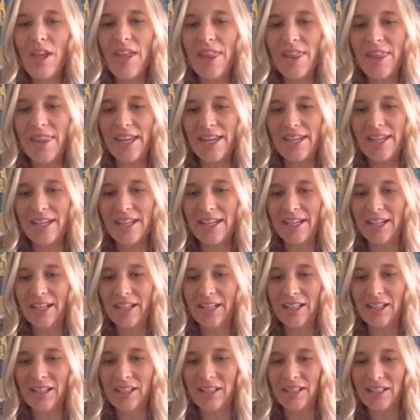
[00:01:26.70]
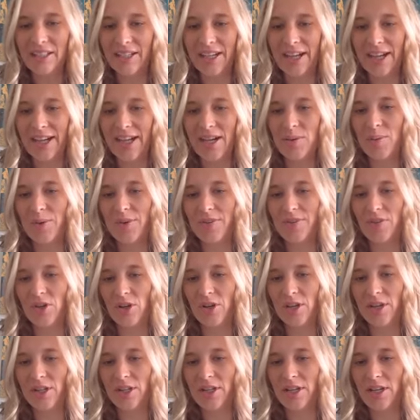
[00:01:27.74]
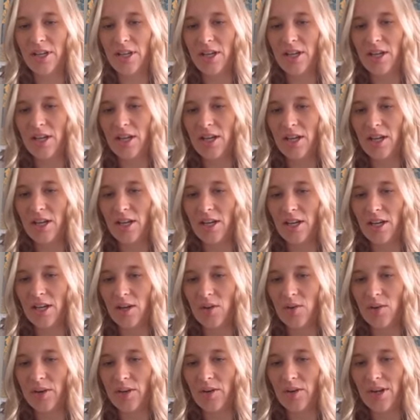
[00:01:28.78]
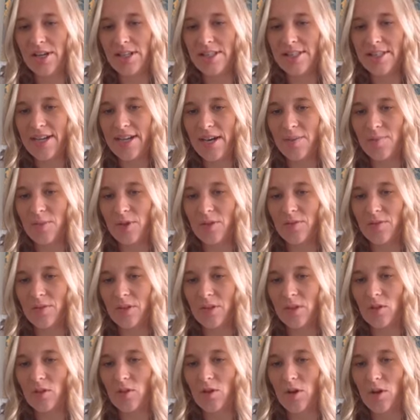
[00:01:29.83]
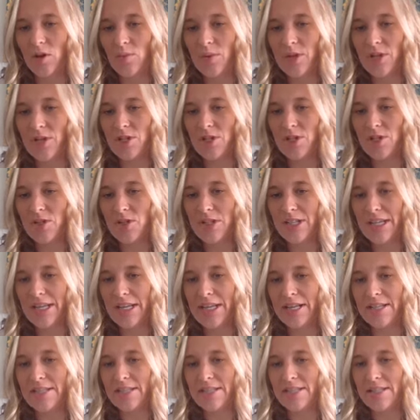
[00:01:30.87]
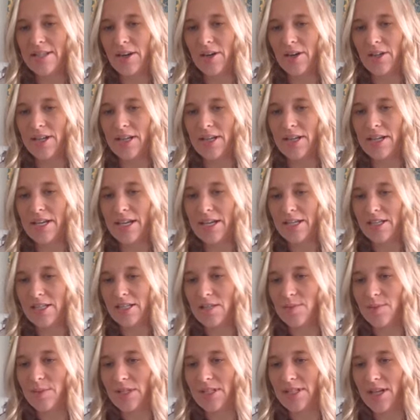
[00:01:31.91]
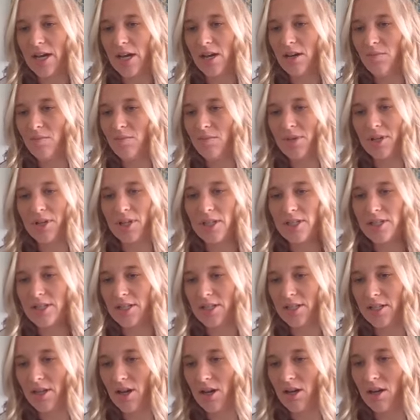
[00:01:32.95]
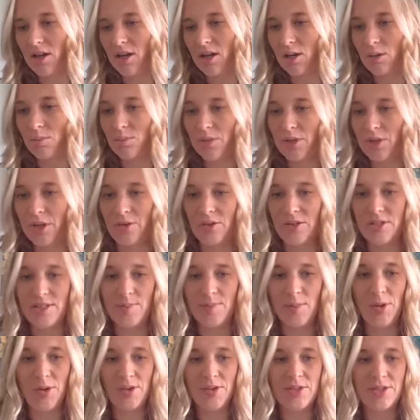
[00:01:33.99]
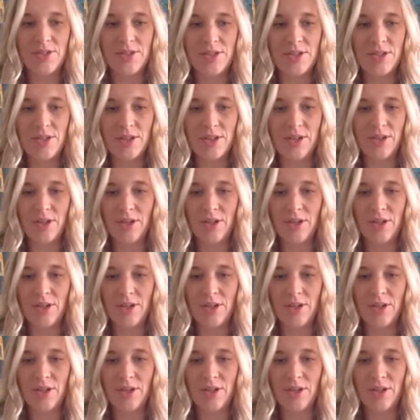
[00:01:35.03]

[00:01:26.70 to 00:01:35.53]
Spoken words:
Then here, okay, we've got quick restatement of the law, which didn't necessarily need to be done, but it didn't harm their response.